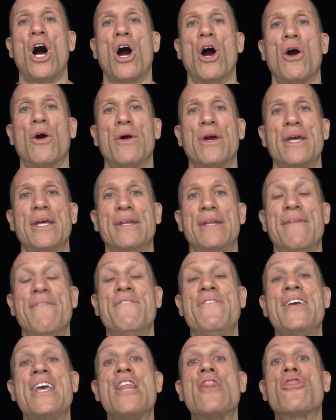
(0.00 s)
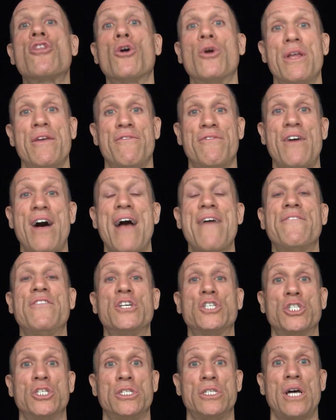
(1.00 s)
are in V35
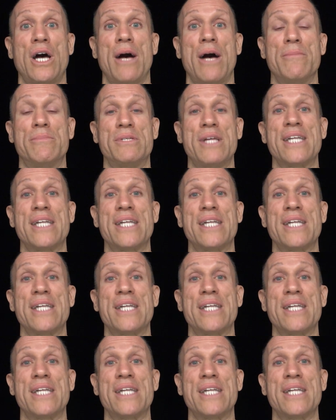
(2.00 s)
vision tubs.